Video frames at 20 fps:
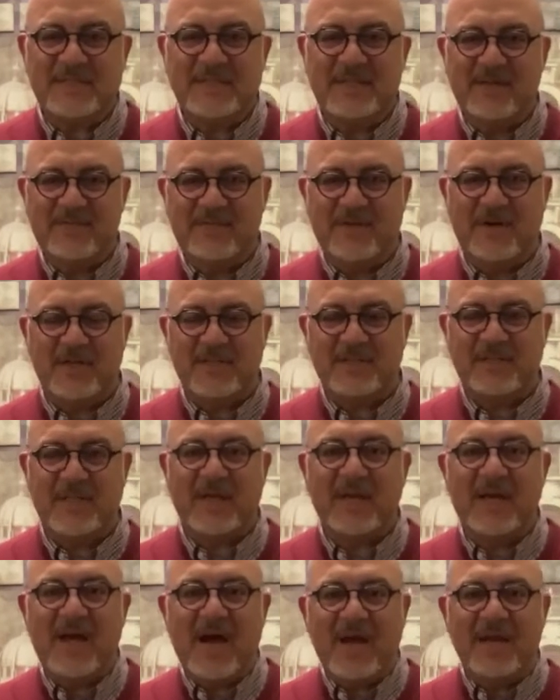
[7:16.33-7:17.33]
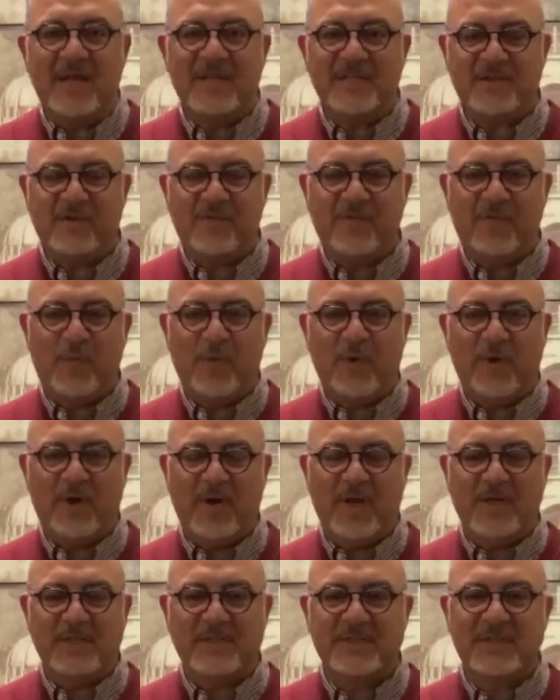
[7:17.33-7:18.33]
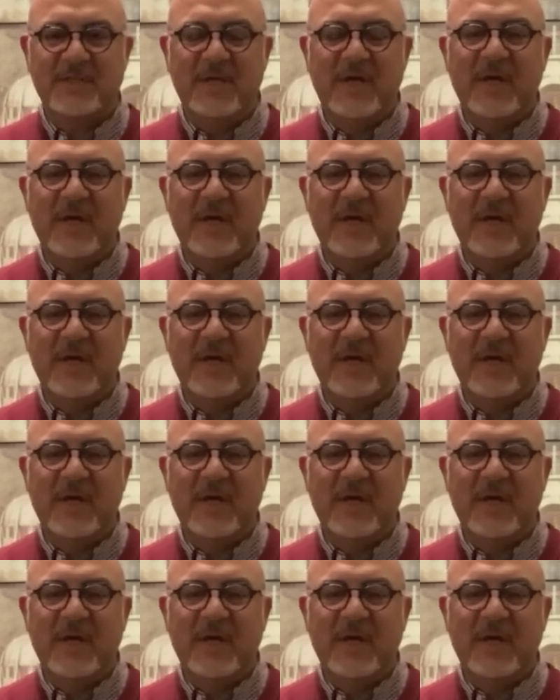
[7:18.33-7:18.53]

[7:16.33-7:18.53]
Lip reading: given us, that God has afforded us,